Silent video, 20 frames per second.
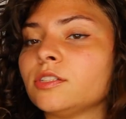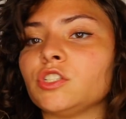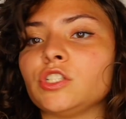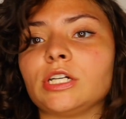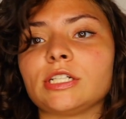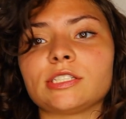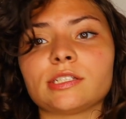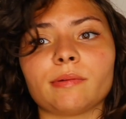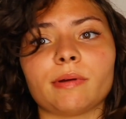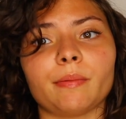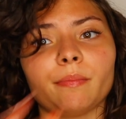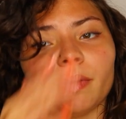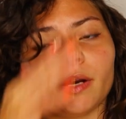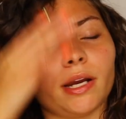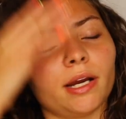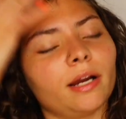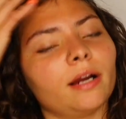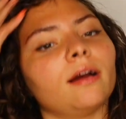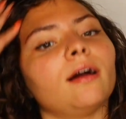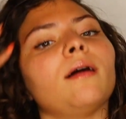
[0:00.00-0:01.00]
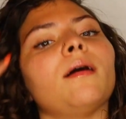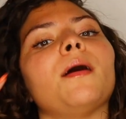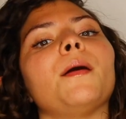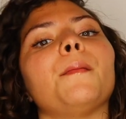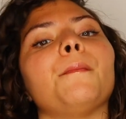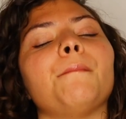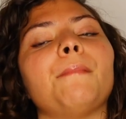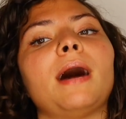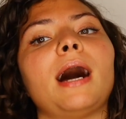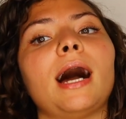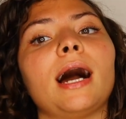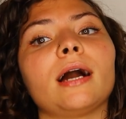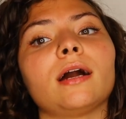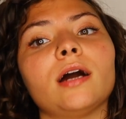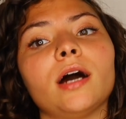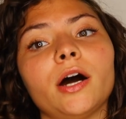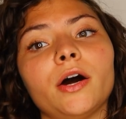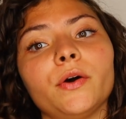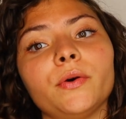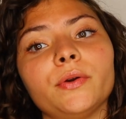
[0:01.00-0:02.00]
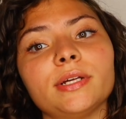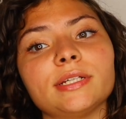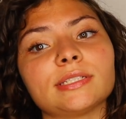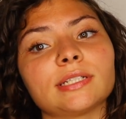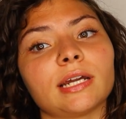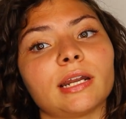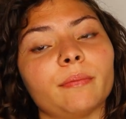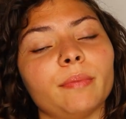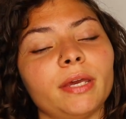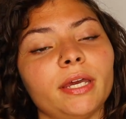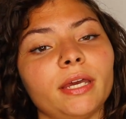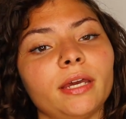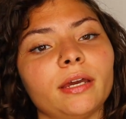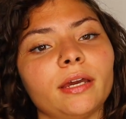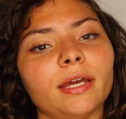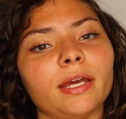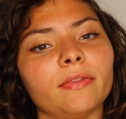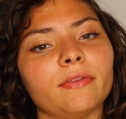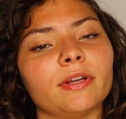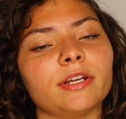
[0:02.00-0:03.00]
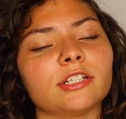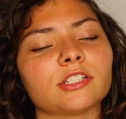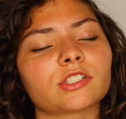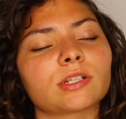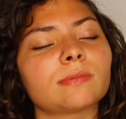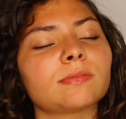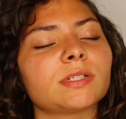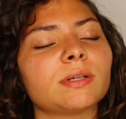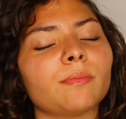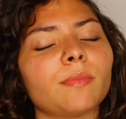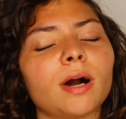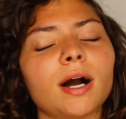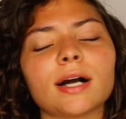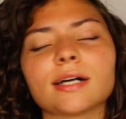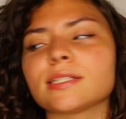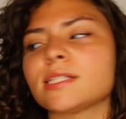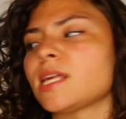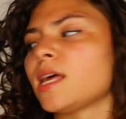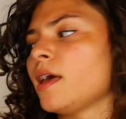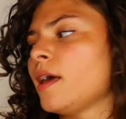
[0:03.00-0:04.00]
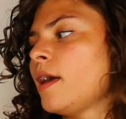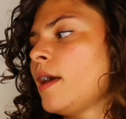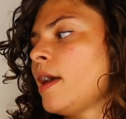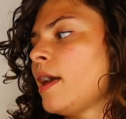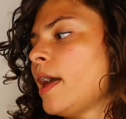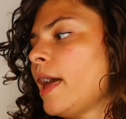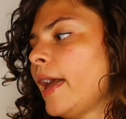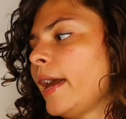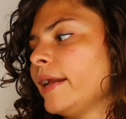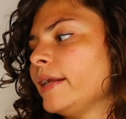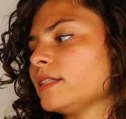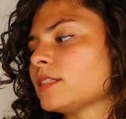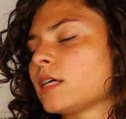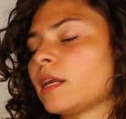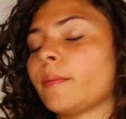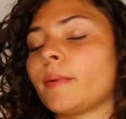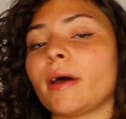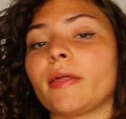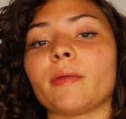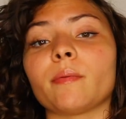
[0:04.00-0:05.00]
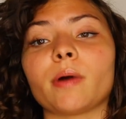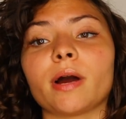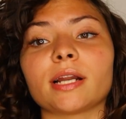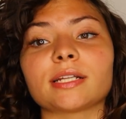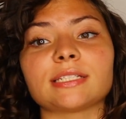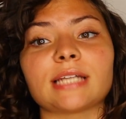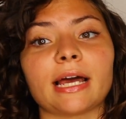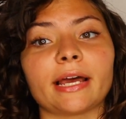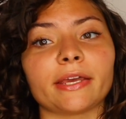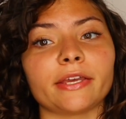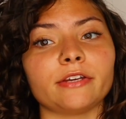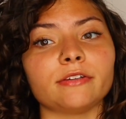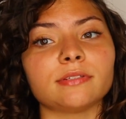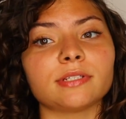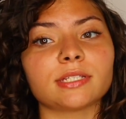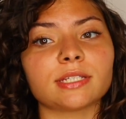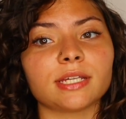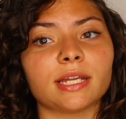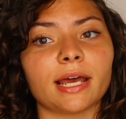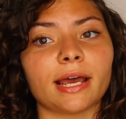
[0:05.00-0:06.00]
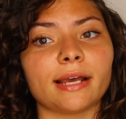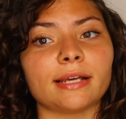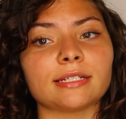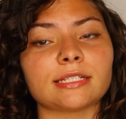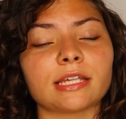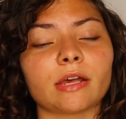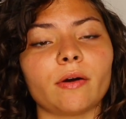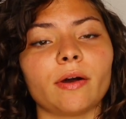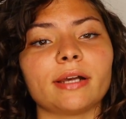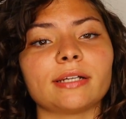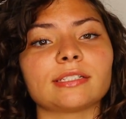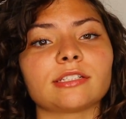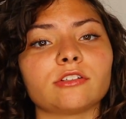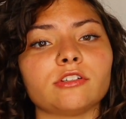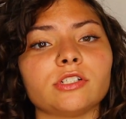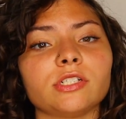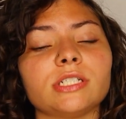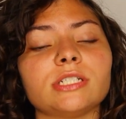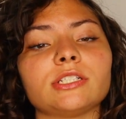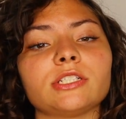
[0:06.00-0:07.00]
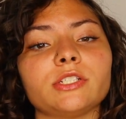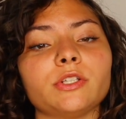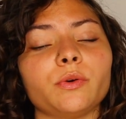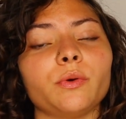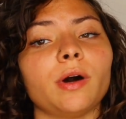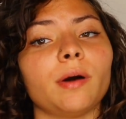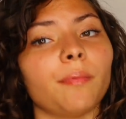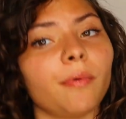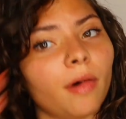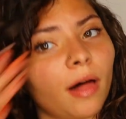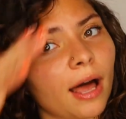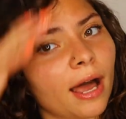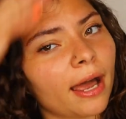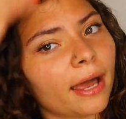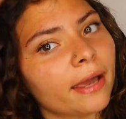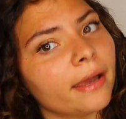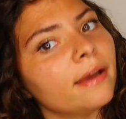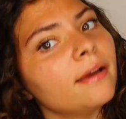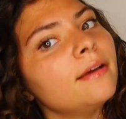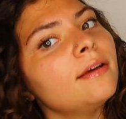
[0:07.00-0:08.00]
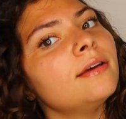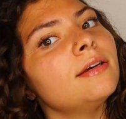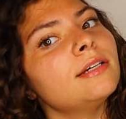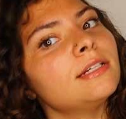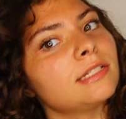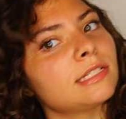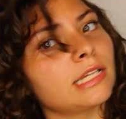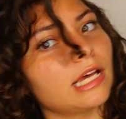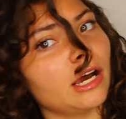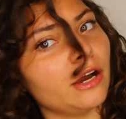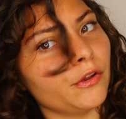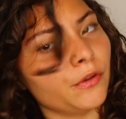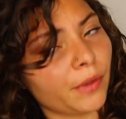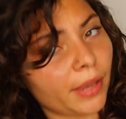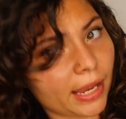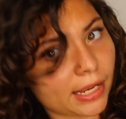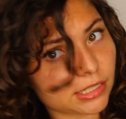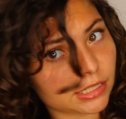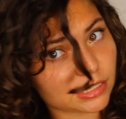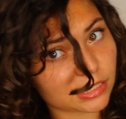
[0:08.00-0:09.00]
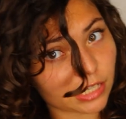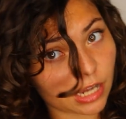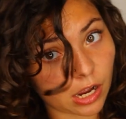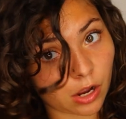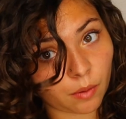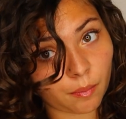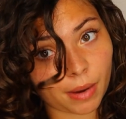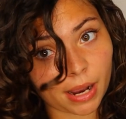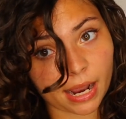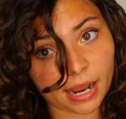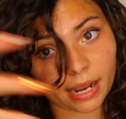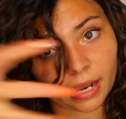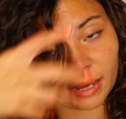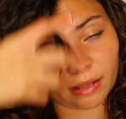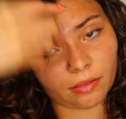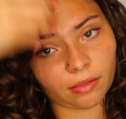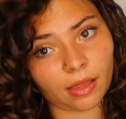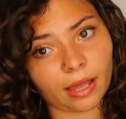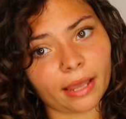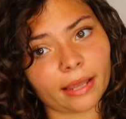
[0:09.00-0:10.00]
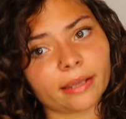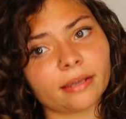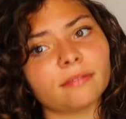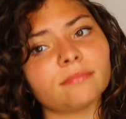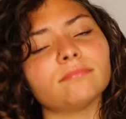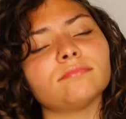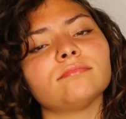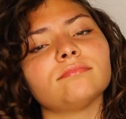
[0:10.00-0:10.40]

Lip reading: Just remember, my code is going to be in the description box and it's going to be on the products I used today, so exclusions do apply, so you can't just go buy like